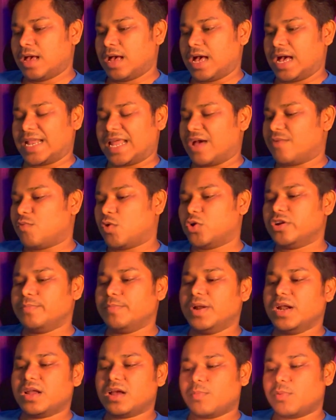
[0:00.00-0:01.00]
and have already
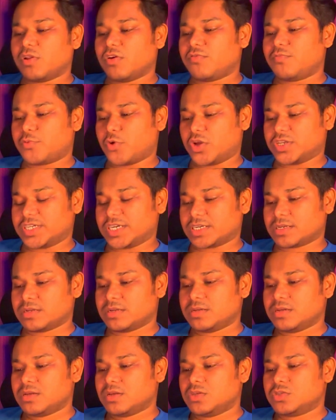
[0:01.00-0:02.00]
built a couple of projects.
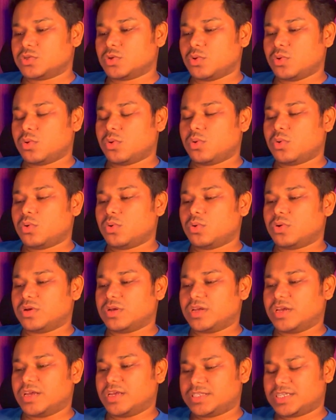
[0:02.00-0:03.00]
So
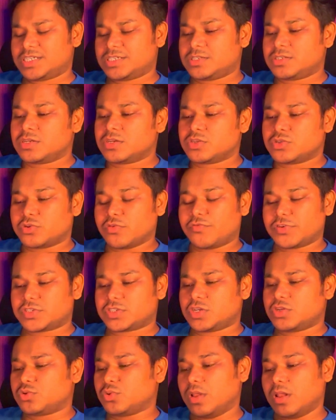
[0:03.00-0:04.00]
is it
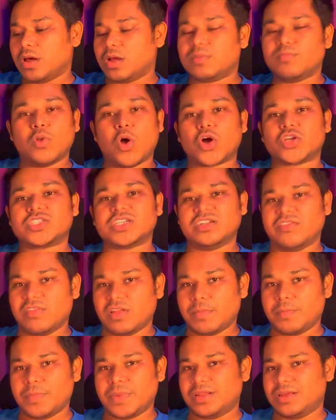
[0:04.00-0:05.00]
sufficient to learn blockchain
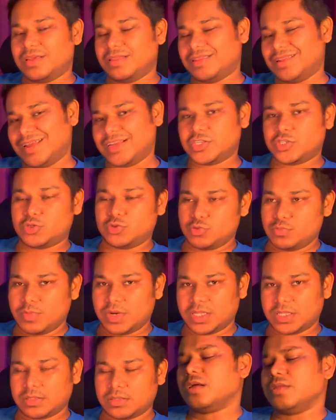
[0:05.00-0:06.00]
development in the next two
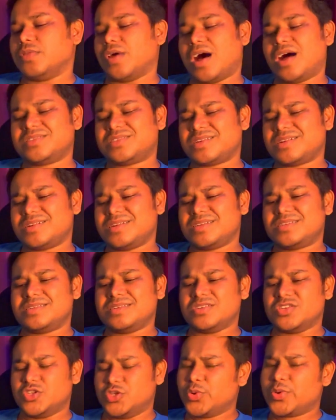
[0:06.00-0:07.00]
months? The answer
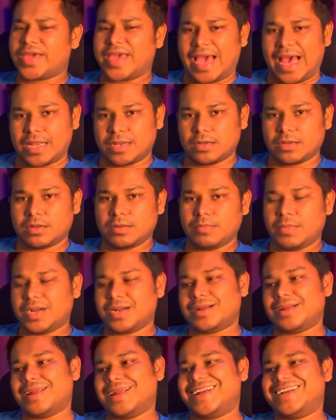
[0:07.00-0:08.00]
is you can,
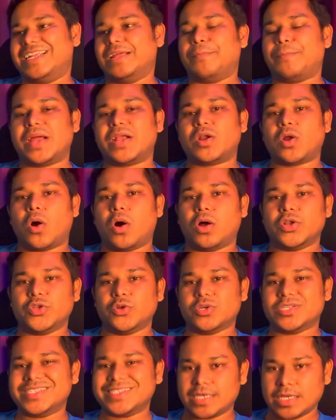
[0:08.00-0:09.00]
but it depends on
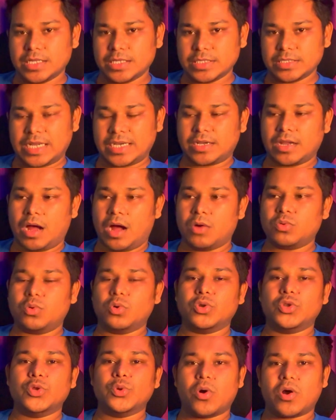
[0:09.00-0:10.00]
your skills that how
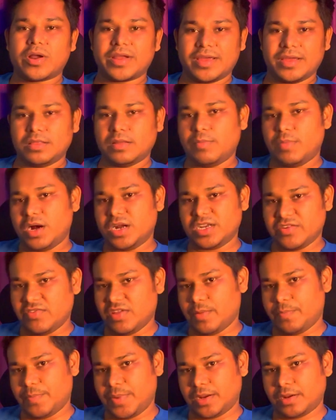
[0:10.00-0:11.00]
good you are in the Hmong
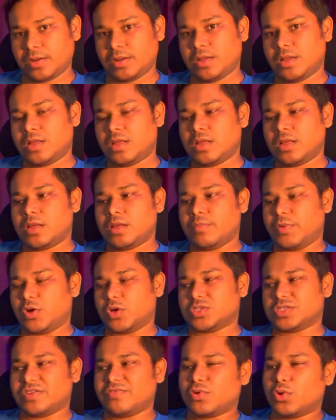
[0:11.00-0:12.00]
development
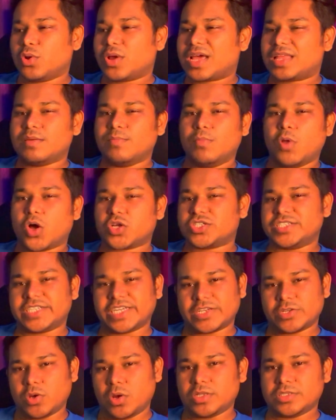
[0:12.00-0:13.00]
because if you look at the blockchain
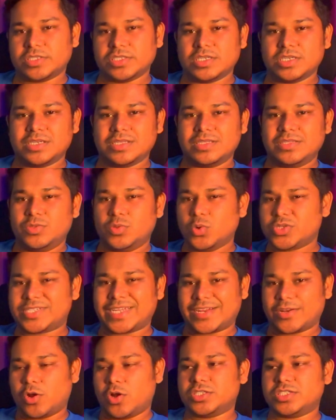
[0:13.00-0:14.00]
technology those
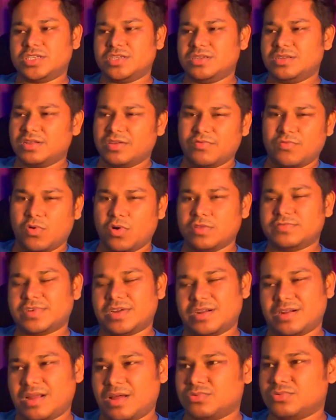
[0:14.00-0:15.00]
technology revolves
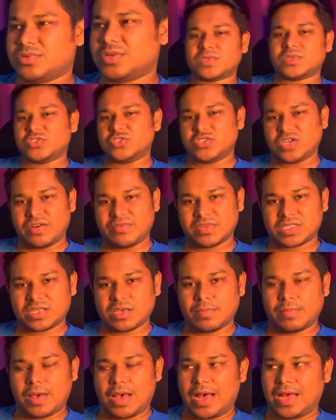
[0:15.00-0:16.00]
around
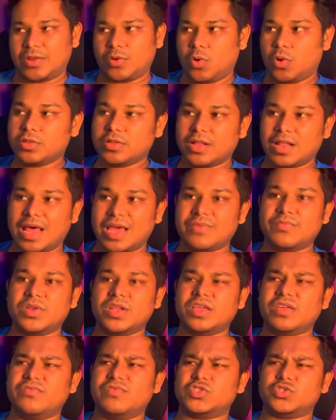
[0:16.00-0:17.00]
javascript and all the
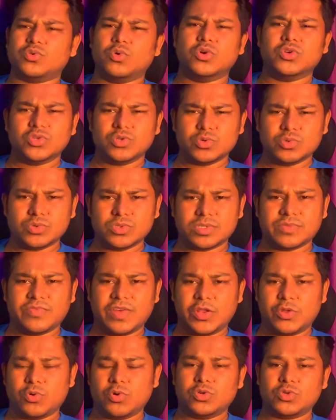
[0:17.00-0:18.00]
library which you're going to use
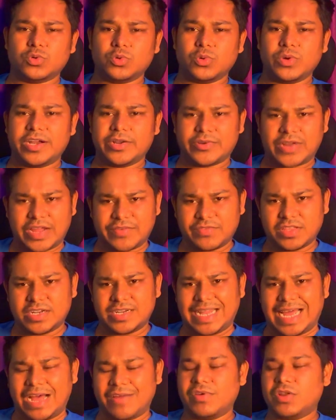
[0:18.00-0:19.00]
when you go to interact with
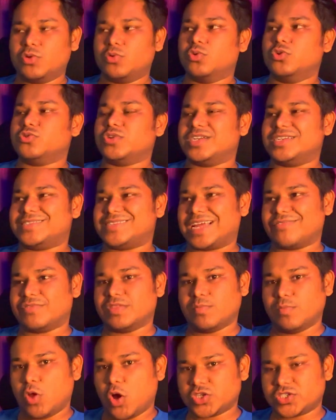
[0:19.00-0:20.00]
the tab when you go to interact
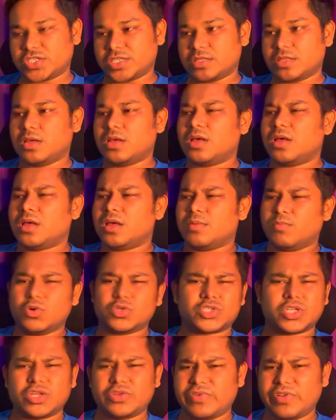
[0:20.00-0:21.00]
with the blockchain
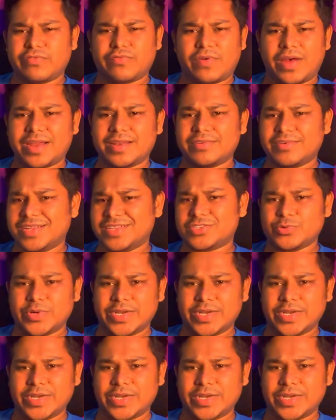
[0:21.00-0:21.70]
mostly you will find it's